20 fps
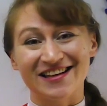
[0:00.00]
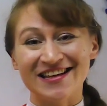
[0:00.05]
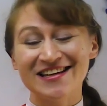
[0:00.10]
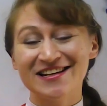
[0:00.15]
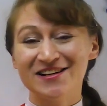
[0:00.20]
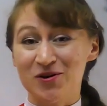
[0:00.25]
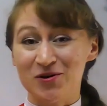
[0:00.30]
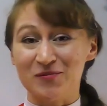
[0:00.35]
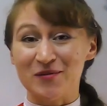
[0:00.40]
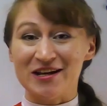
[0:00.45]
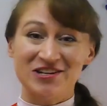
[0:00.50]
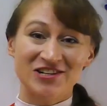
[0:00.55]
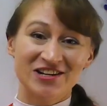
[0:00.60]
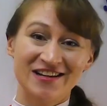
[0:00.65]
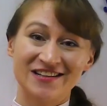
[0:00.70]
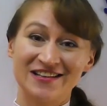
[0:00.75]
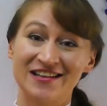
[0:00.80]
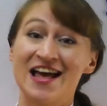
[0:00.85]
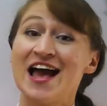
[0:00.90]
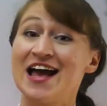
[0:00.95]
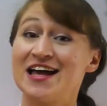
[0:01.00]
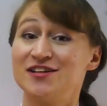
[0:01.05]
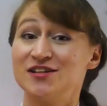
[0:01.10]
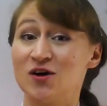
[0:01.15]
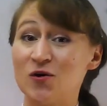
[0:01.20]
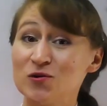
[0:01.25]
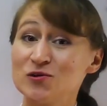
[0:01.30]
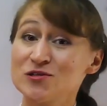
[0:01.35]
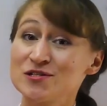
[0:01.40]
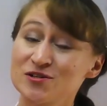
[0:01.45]
here on my channel and
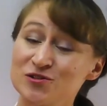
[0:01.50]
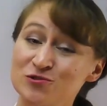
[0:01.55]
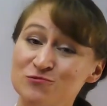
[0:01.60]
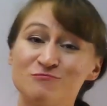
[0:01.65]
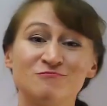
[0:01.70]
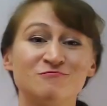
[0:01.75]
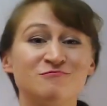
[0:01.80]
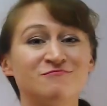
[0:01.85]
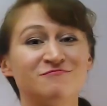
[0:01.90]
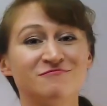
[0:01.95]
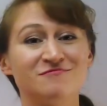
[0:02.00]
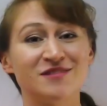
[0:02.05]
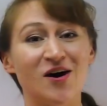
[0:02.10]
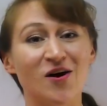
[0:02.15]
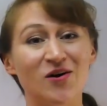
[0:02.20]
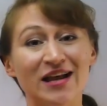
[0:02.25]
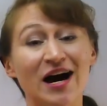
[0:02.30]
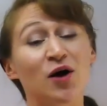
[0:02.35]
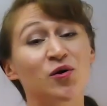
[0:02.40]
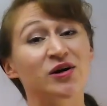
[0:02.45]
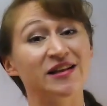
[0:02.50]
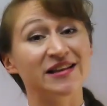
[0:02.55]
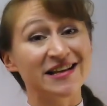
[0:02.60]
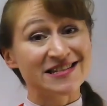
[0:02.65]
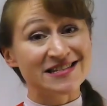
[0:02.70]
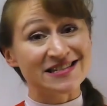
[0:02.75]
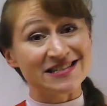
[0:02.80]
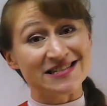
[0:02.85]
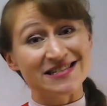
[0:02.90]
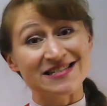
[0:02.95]
also on our
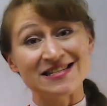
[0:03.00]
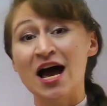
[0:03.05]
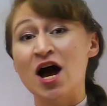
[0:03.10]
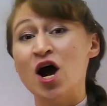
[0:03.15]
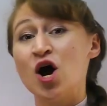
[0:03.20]
lessons,